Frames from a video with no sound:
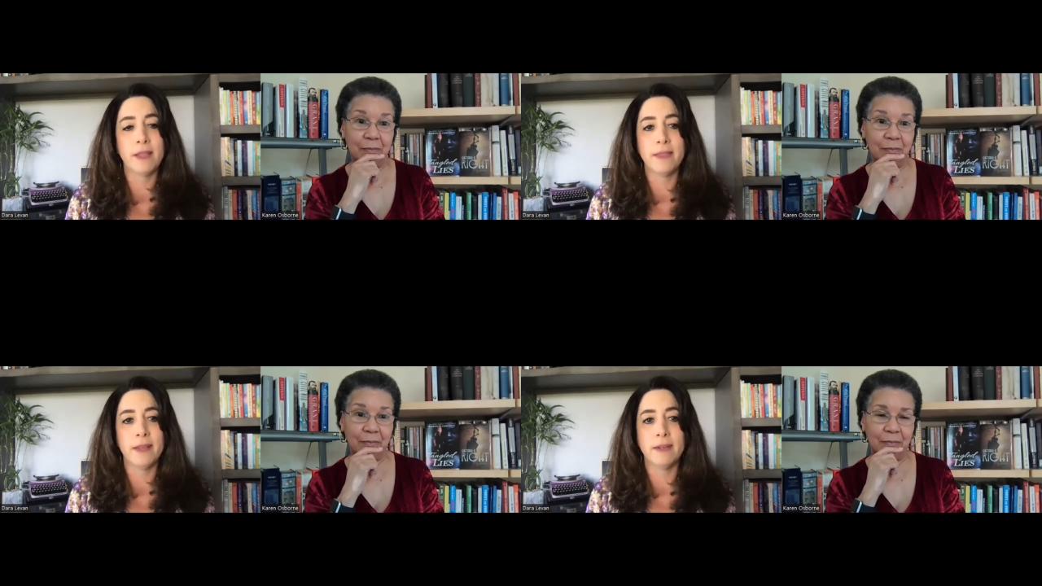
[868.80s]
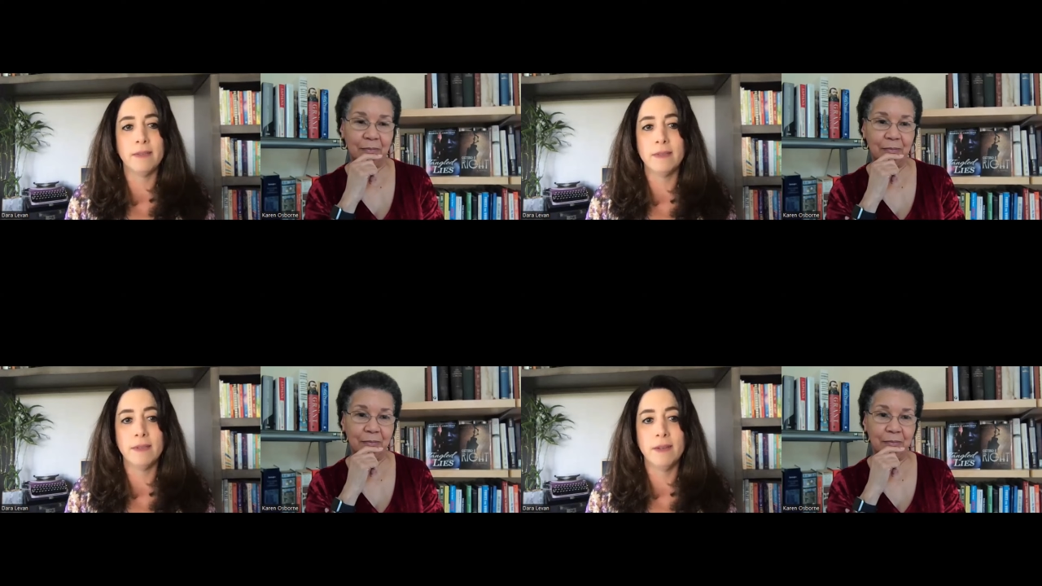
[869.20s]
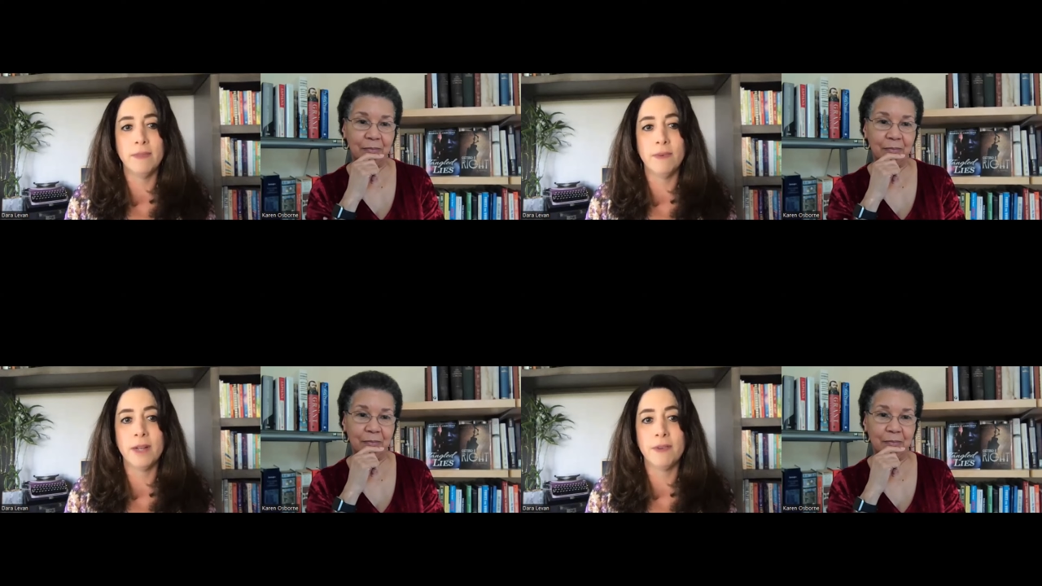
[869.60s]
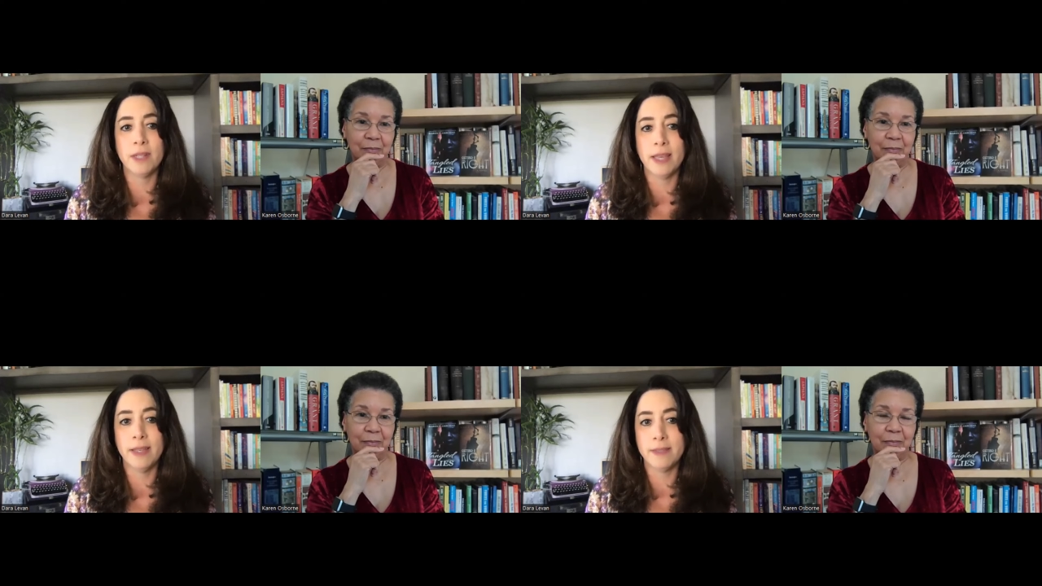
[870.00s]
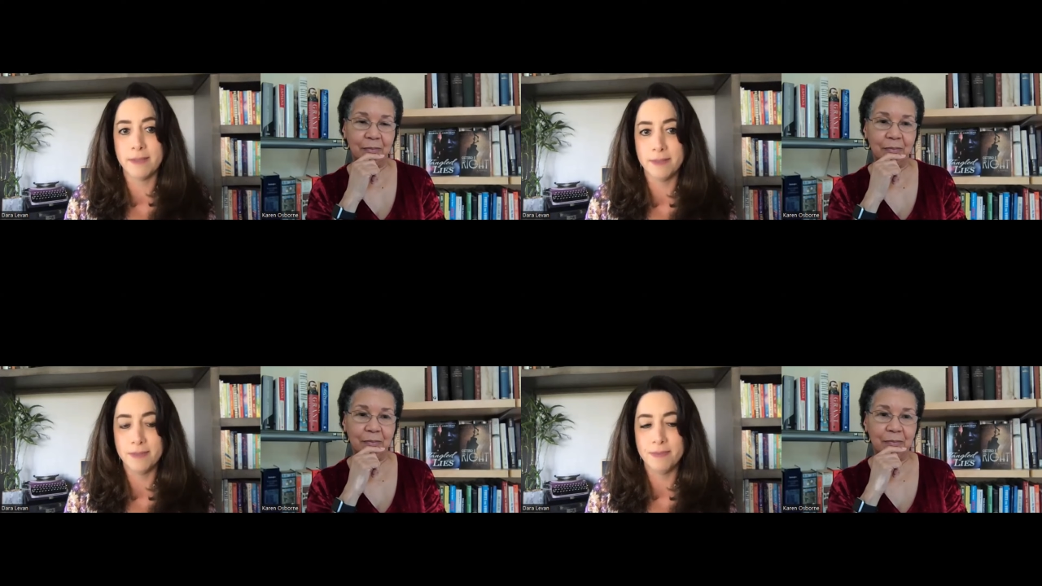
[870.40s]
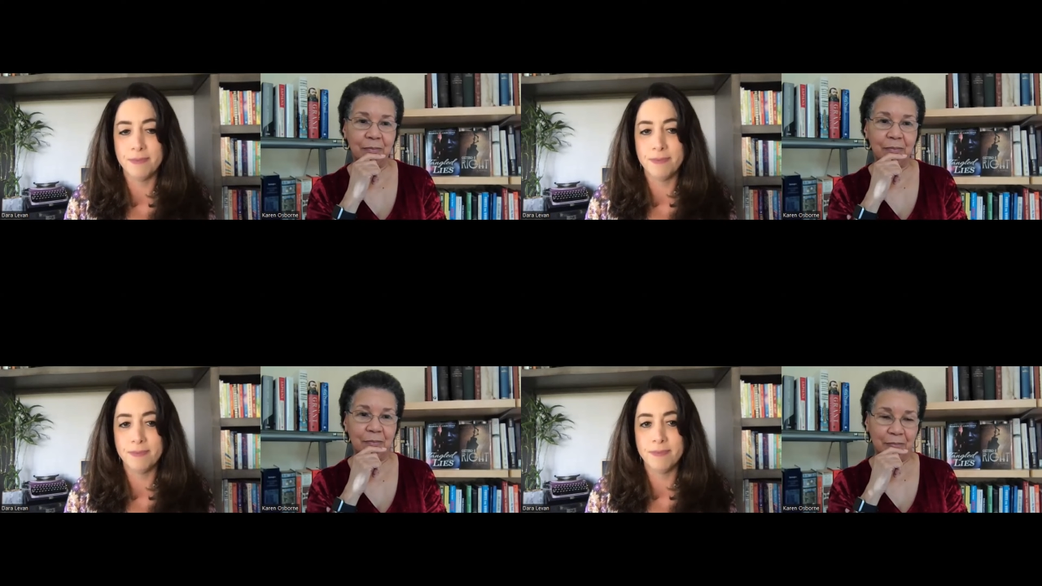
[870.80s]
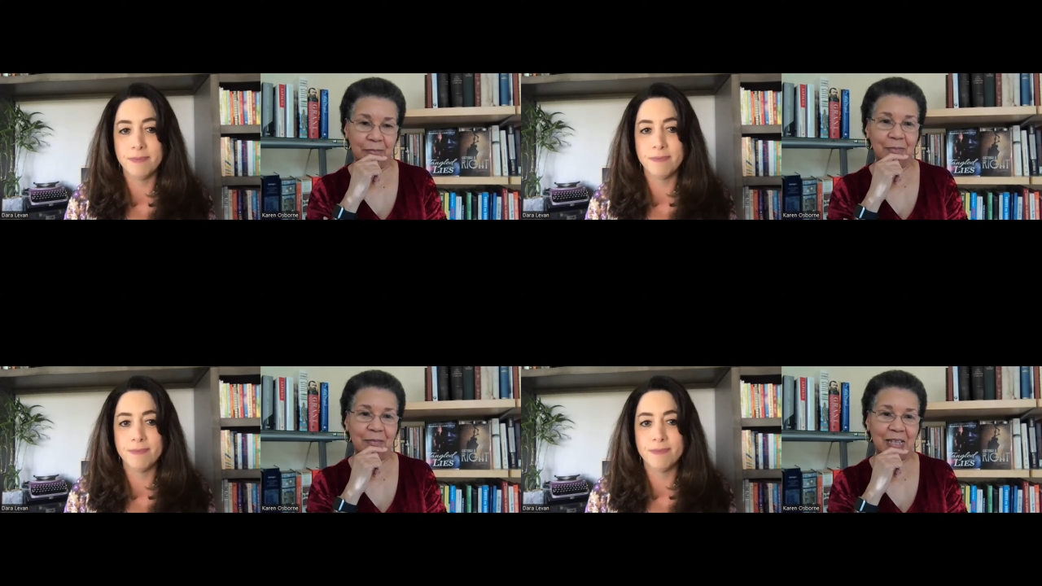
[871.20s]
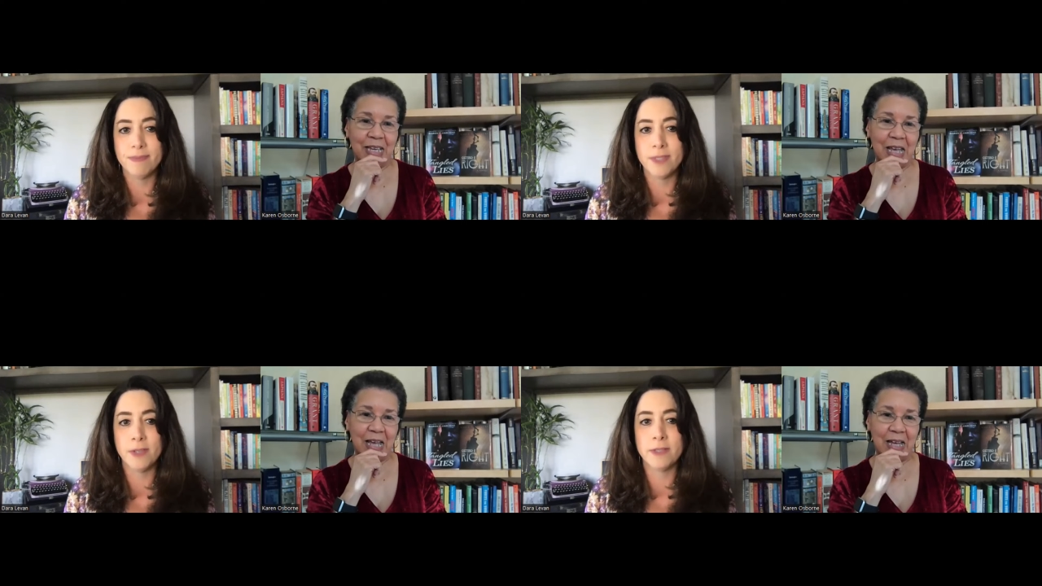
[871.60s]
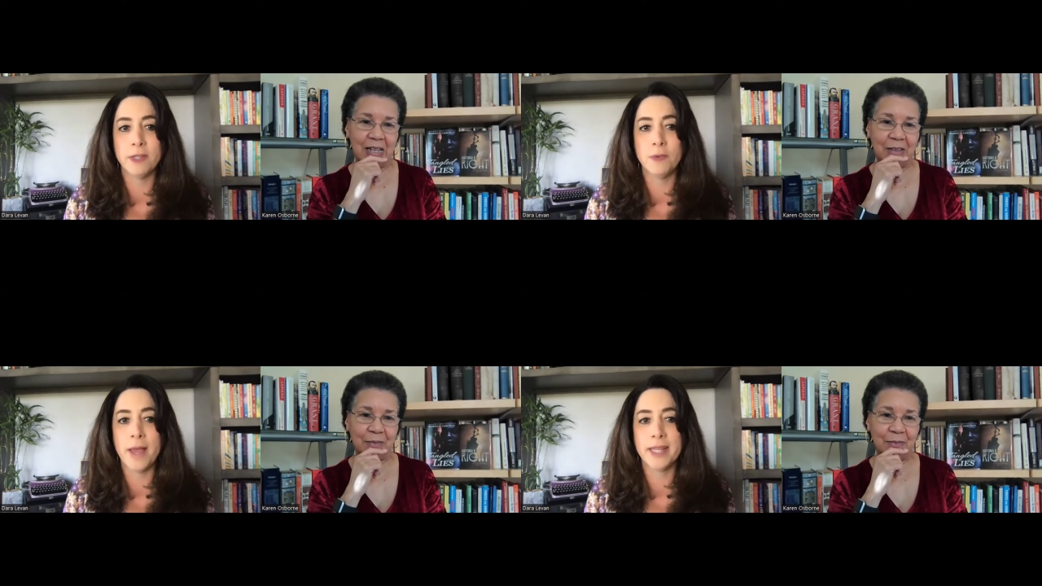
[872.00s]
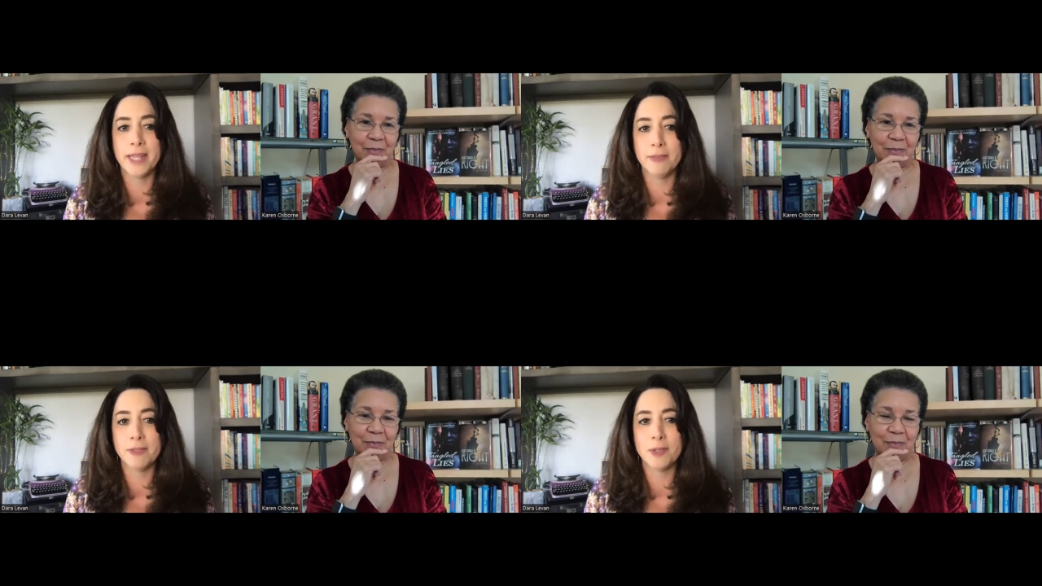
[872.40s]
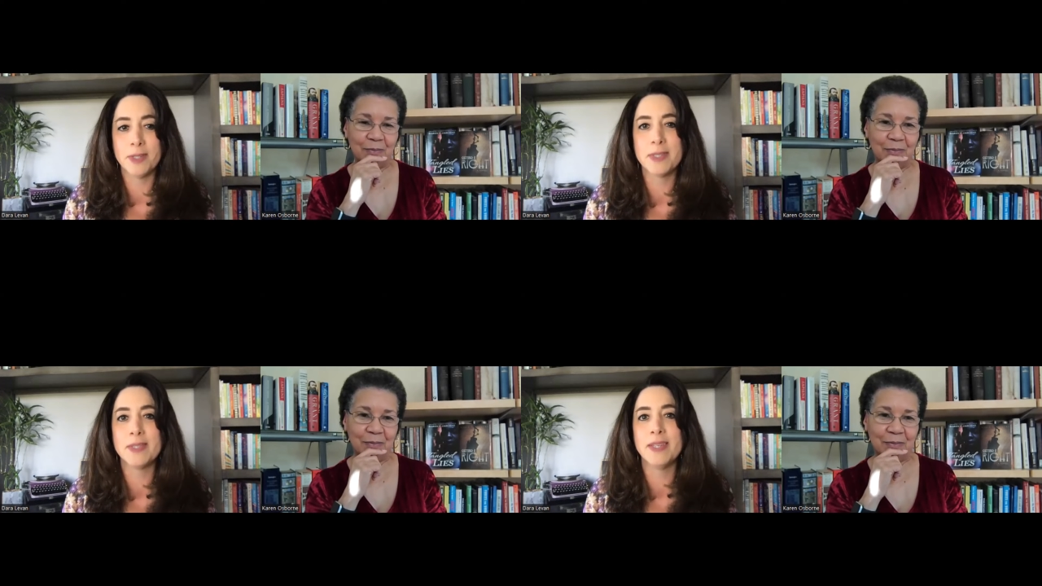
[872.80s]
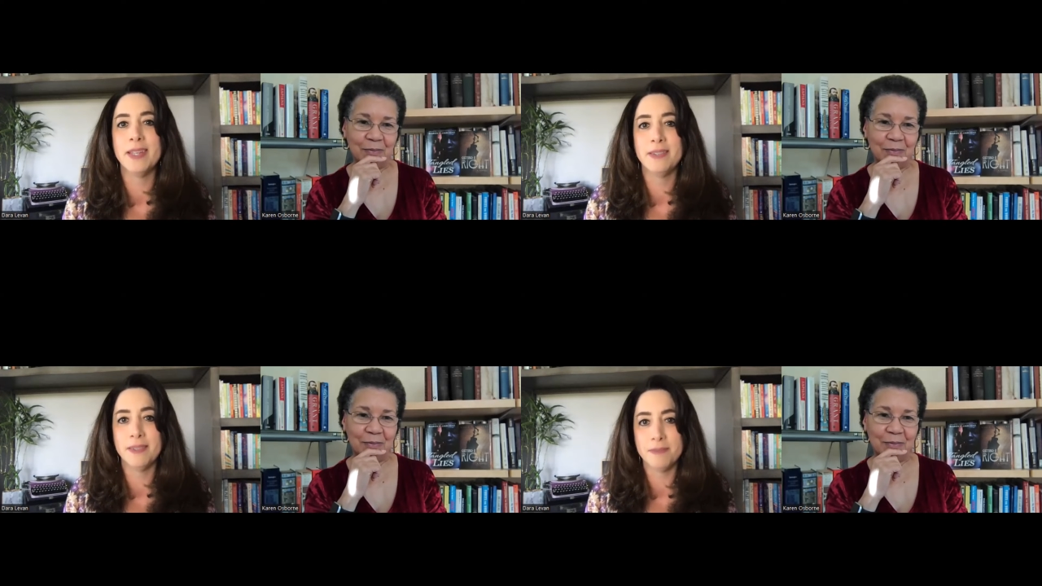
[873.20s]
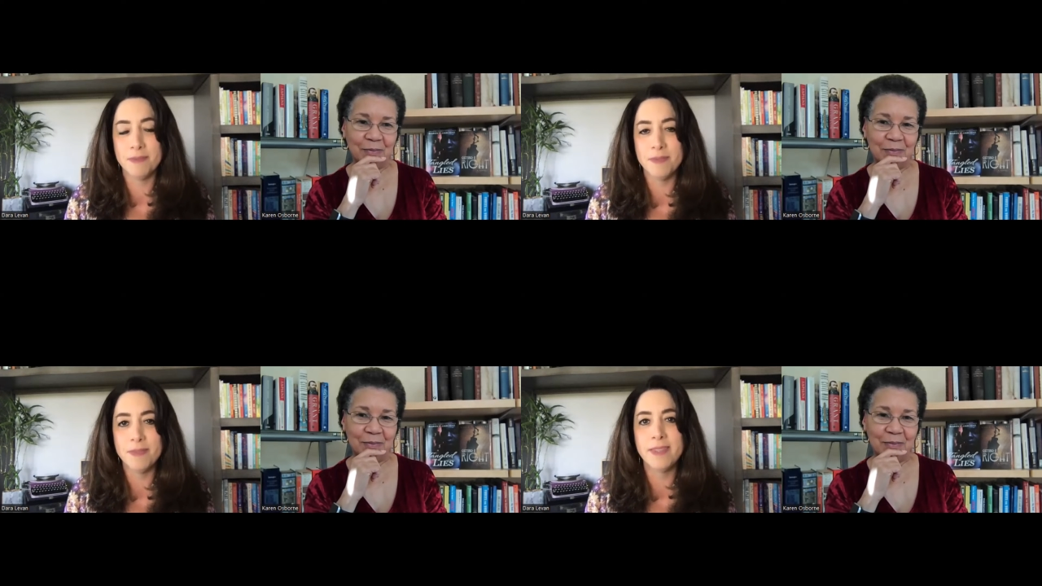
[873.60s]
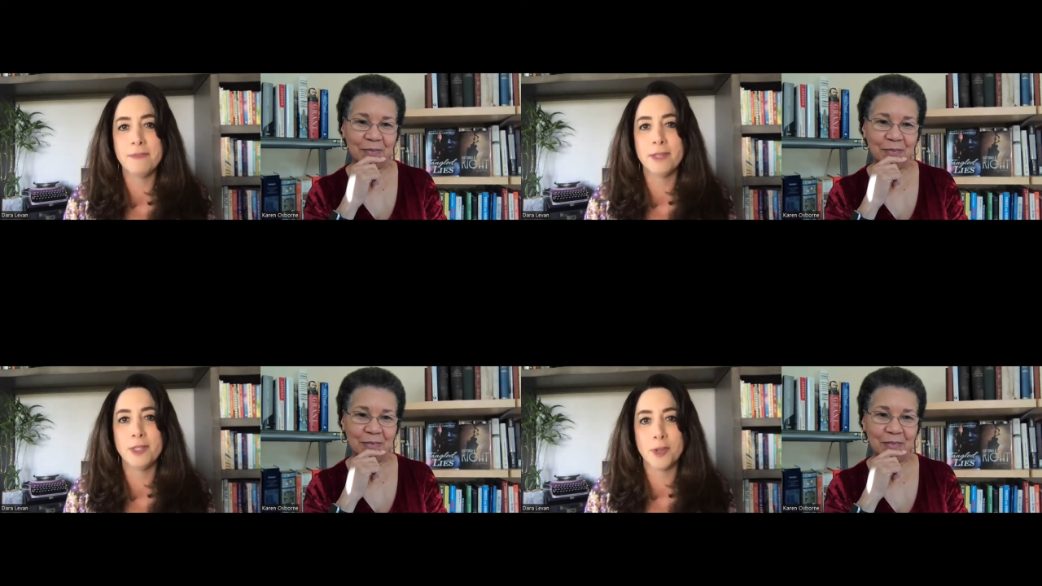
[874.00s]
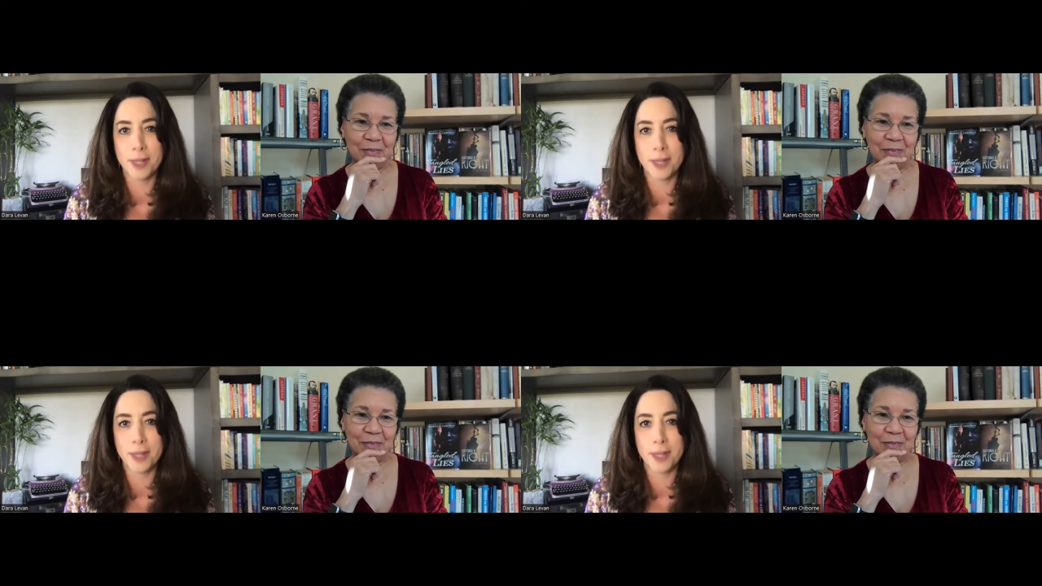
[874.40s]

Speaker 1: nothing of what it really is. So it's yeah. an awakening of sorts and definitely a